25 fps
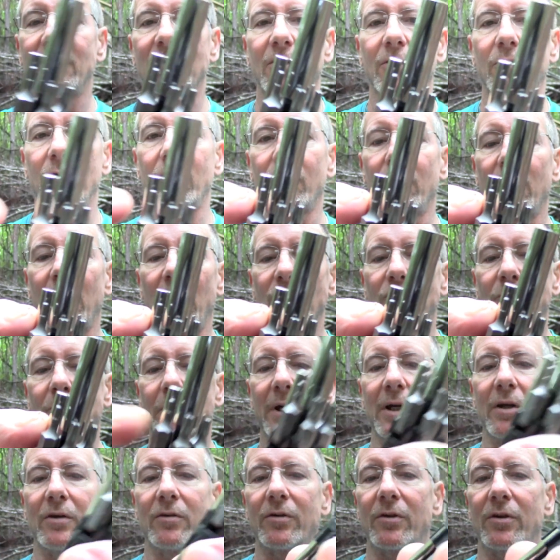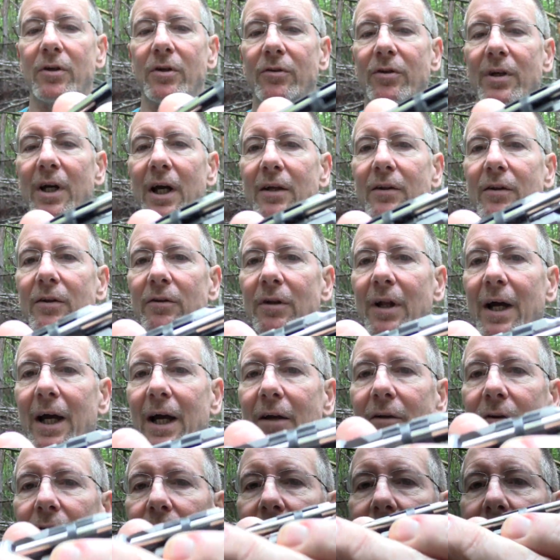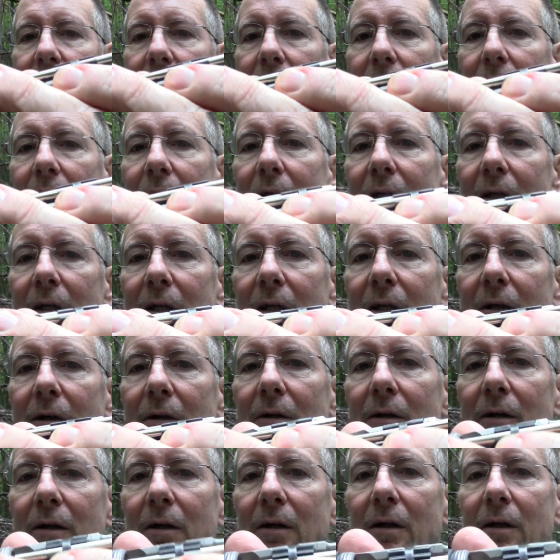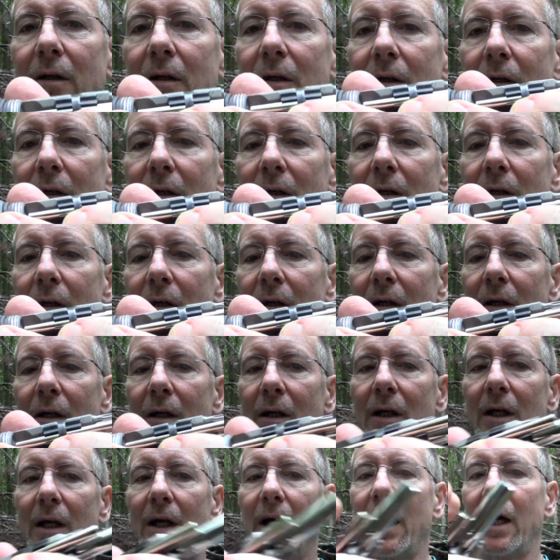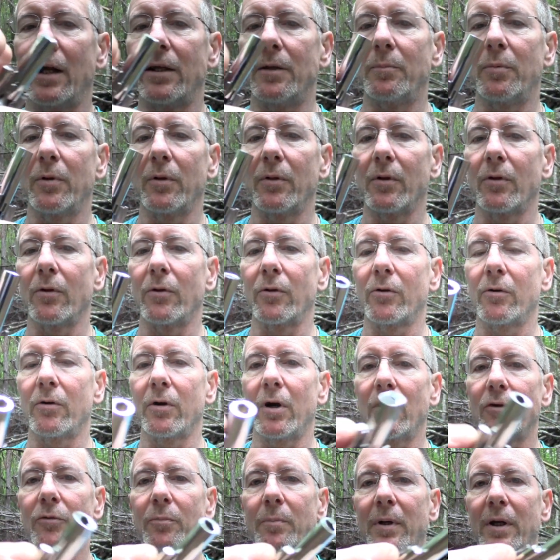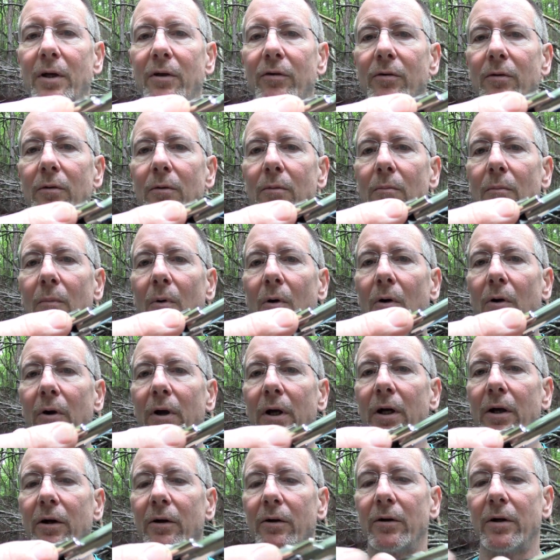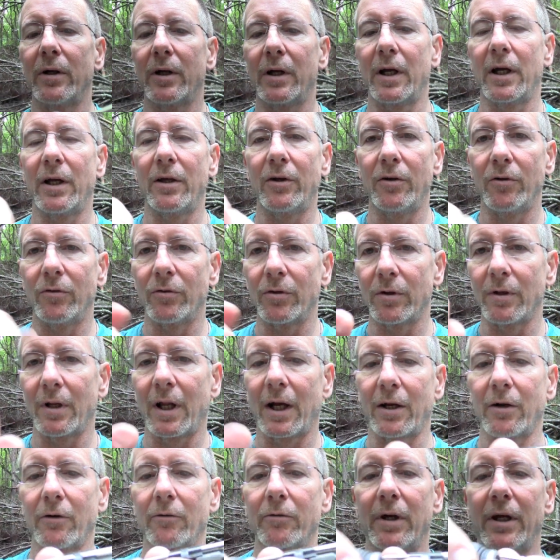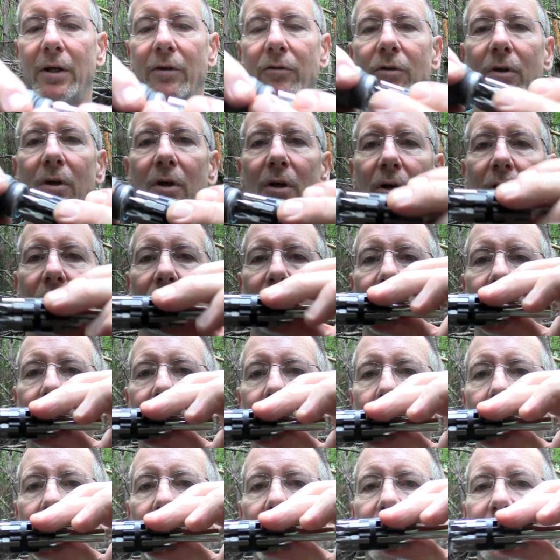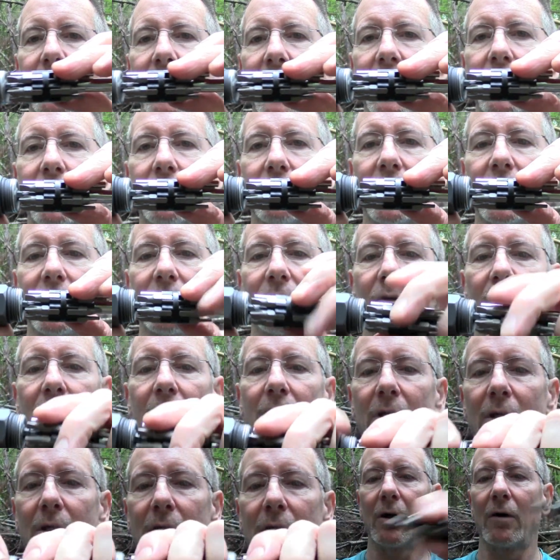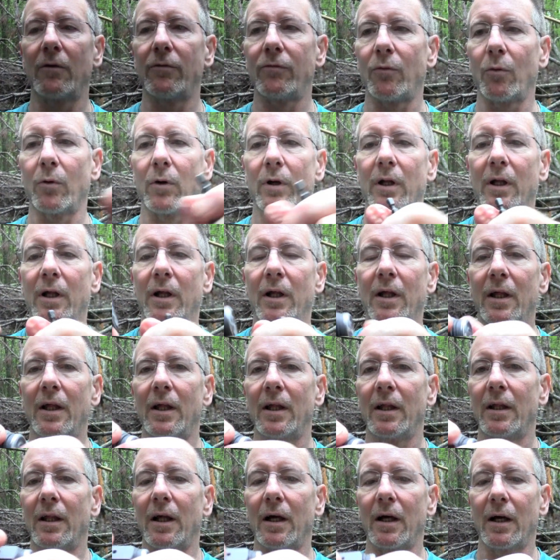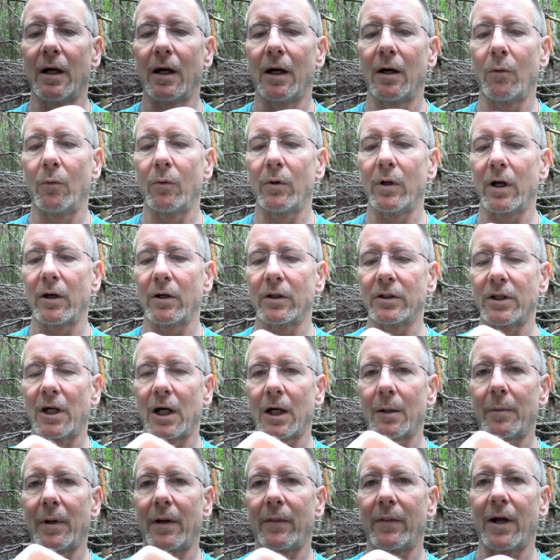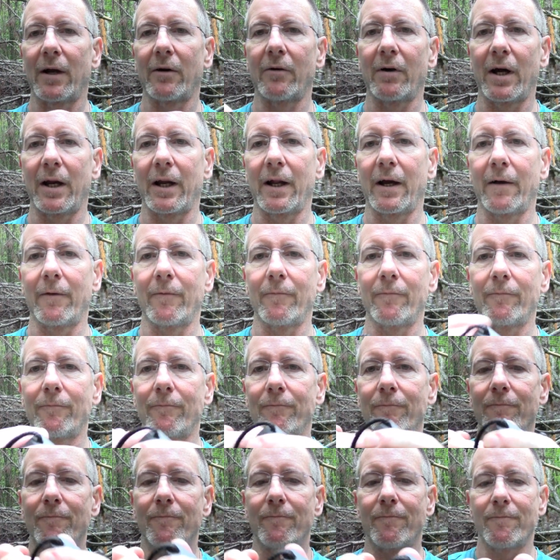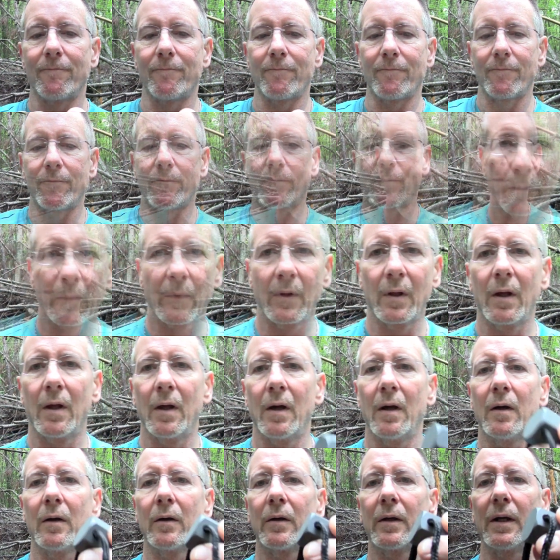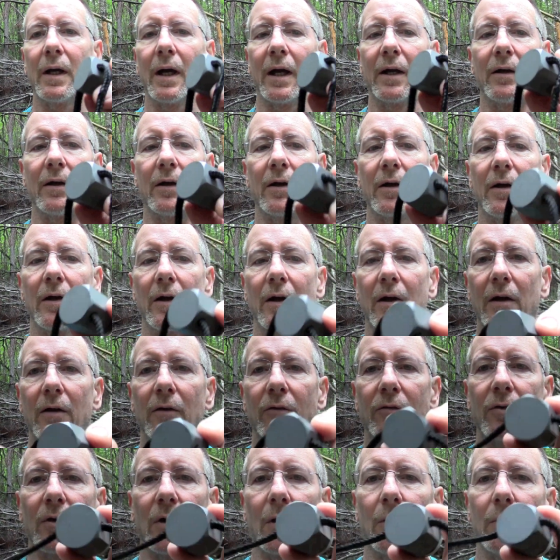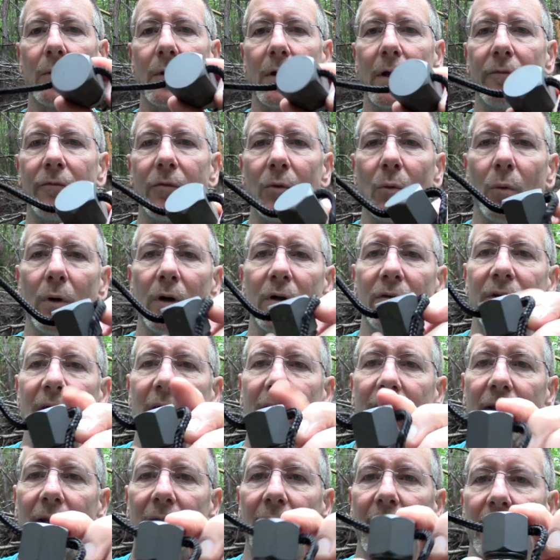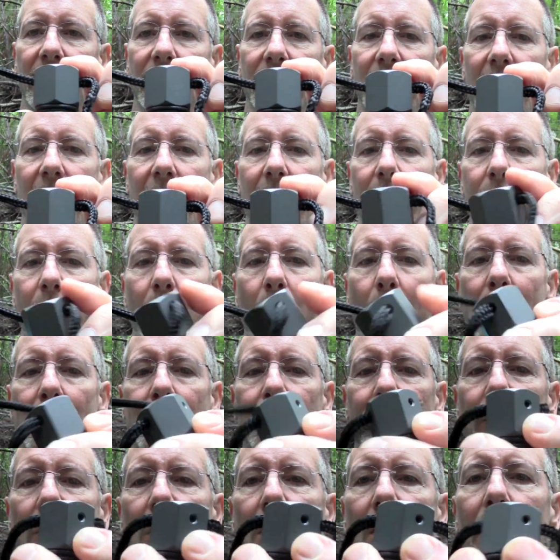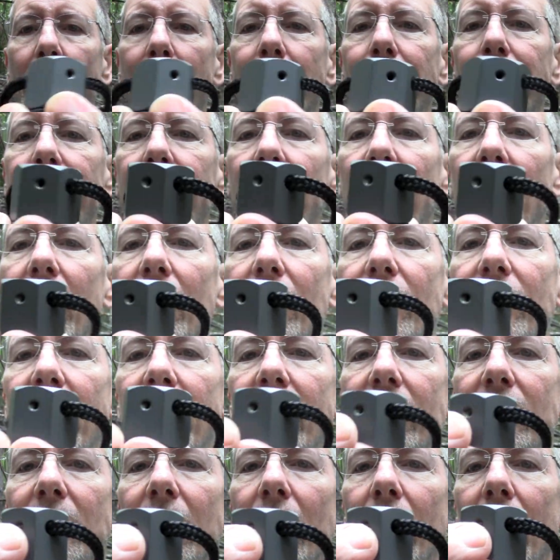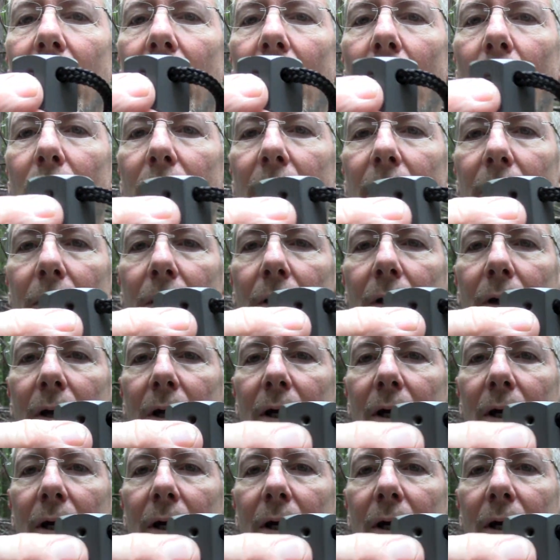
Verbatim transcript: has a little cross piece. You take the lanyard out here and you put the little cross piece bar here and use it like a wrench. So if you want to use it like a wrench, go for it. Uh, we're not going to talk about that right now. Okay. So if you want to take the lanyard out, you'll see there's a little hole here,